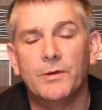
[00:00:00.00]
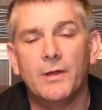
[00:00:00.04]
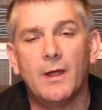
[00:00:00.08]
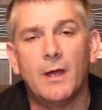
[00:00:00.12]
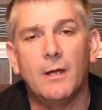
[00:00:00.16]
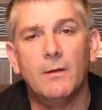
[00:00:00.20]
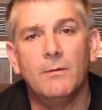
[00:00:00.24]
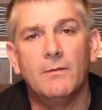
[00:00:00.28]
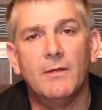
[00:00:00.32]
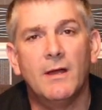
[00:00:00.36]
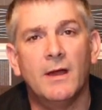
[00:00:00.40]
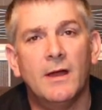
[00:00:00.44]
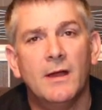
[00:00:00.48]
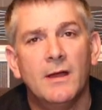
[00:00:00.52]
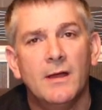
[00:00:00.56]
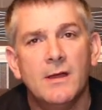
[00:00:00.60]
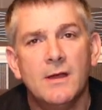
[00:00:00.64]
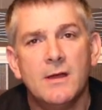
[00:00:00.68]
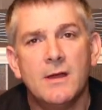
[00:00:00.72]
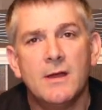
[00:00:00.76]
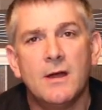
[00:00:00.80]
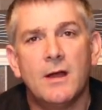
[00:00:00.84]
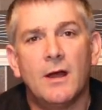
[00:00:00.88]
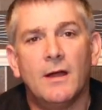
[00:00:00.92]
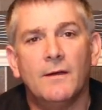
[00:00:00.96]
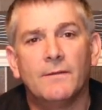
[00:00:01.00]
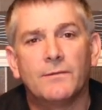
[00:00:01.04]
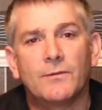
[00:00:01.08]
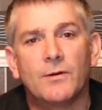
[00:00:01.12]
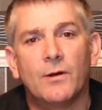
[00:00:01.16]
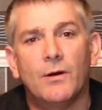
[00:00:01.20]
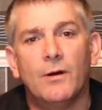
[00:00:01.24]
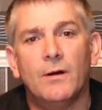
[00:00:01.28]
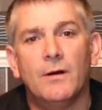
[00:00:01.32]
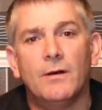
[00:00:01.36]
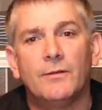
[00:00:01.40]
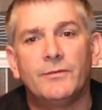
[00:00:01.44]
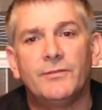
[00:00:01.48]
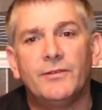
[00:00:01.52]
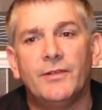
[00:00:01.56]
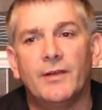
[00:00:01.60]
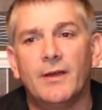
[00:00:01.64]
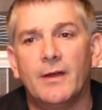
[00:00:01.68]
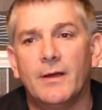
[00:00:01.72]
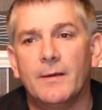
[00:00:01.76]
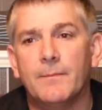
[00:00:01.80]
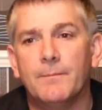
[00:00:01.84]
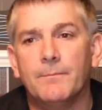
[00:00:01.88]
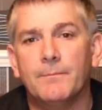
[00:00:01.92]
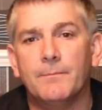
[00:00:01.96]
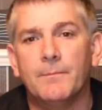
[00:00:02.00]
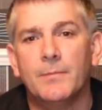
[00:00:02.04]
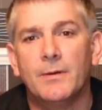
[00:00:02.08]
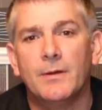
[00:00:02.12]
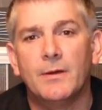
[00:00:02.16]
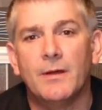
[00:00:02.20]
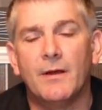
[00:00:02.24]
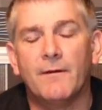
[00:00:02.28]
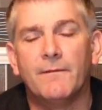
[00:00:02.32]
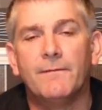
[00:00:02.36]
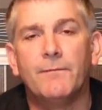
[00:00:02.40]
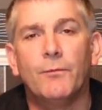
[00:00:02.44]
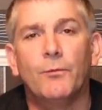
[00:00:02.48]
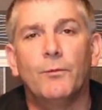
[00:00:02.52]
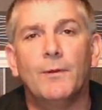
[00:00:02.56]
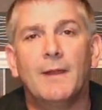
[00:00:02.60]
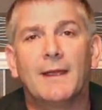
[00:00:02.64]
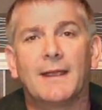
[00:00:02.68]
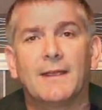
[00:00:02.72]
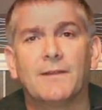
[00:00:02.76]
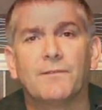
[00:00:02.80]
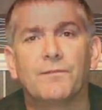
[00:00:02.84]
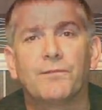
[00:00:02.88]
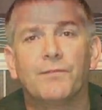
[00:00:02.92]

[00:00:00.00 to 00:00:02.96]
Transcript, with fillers: know that I've got um, a four-legged